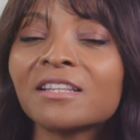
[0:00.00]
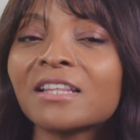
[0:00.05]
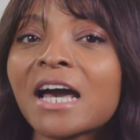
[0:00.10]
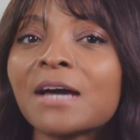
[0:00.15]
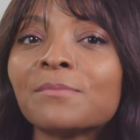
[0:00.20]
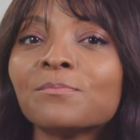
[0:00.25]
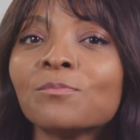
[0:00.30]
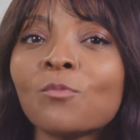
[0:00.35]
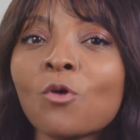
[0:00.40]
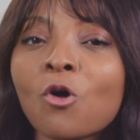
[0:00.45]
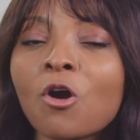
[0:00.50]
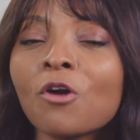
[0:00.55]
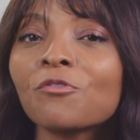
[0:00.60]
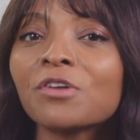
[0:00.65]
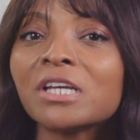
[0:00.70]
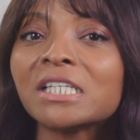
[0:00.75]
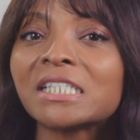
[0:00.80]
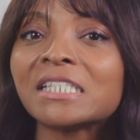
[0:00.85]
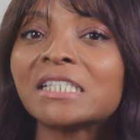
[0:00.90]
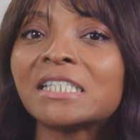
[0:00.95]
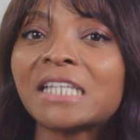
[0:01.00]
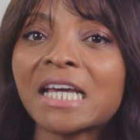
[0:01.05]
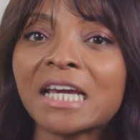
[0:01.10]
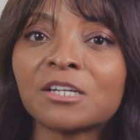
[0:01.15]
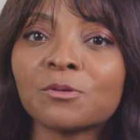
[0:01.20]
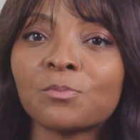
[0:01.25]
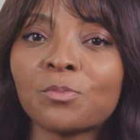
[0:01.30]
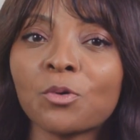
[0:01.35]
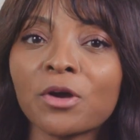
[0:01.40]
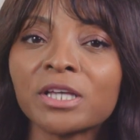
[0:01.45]
that more recent
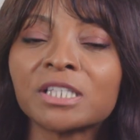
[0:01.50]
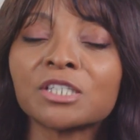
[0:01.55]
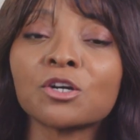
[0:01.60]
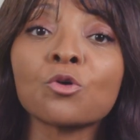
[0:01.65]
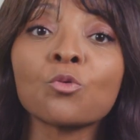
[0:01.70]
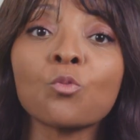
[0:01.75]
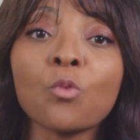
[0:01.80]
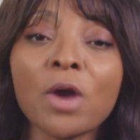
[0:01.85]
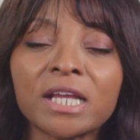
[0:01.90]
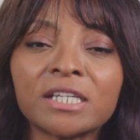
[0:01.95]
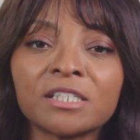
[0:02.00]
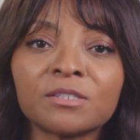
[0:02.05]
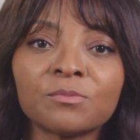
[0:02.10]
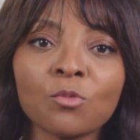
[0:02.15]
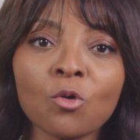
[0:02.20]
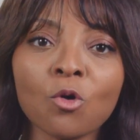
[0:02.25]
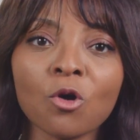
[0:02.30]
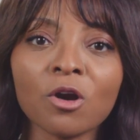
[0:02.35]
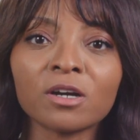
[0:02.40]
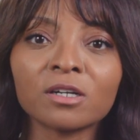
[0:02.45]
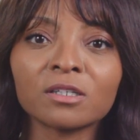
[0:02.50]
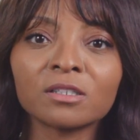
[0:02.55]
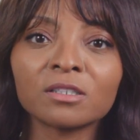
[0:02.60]
data points are weighted more.